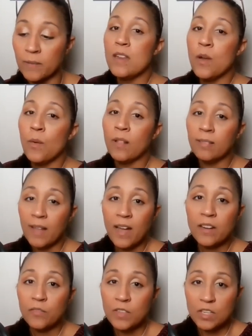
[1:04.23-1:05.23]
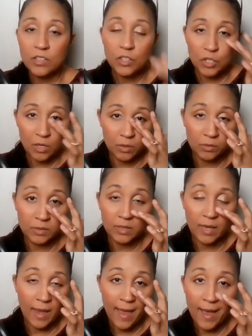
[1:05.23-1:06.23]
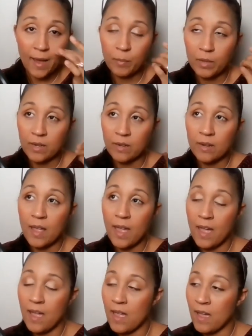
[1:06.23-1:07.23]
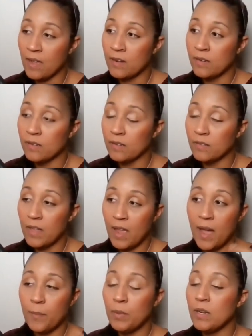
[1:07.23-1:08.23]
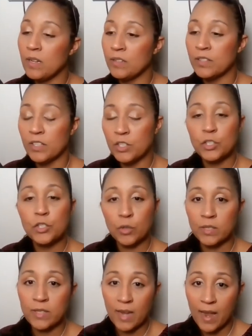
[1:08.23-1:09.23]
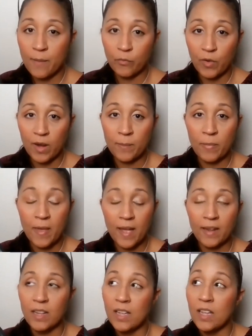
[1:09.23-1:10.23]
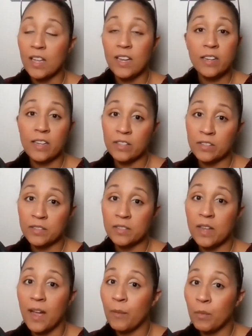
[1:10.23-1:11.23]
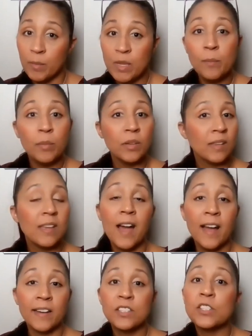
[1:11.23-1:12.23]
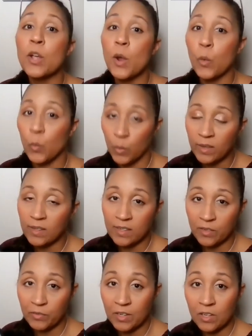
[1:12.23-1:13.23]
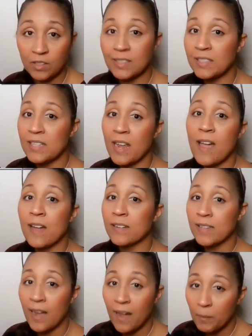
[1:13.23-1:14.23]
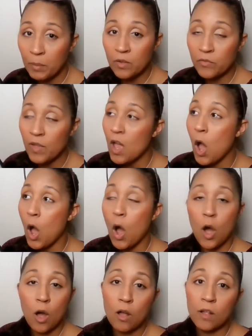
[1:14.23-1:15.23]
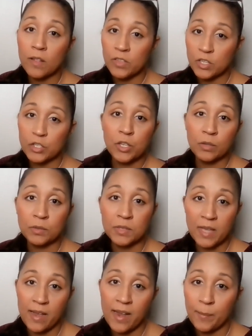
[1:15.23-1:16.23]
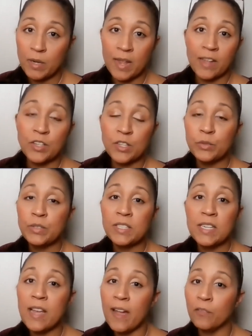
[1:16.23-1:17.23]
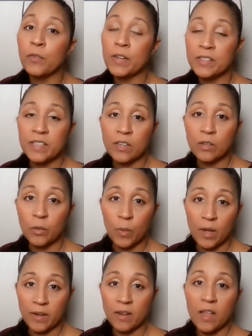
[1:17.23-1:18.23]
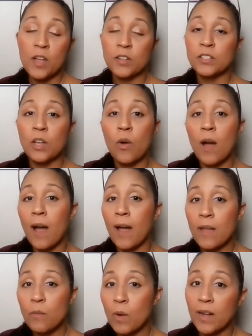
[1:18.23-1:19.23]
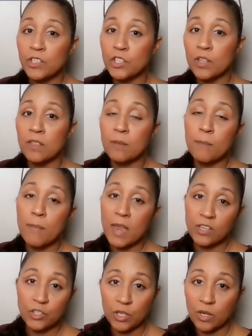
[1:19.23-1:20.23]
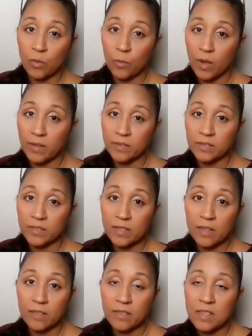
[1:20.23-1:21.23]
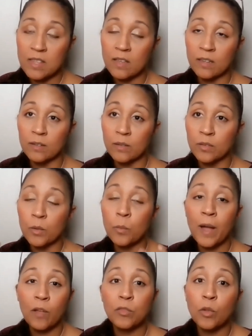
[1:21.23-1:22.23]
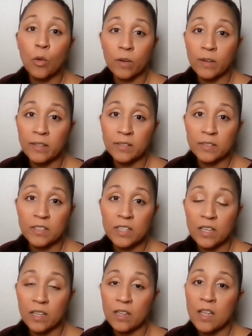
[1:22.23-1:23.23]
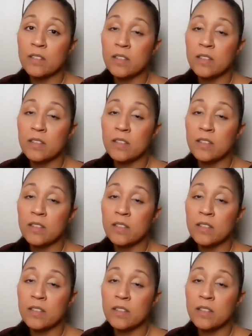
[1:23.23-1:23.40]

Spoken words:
Now, a lot of these shows happen and they happen in such a short time frame that it is, I will be completely honest, really difficult to stay on top of all the shows that happen and to see every single one. So I watch the major ones, the Ralph Laurens, the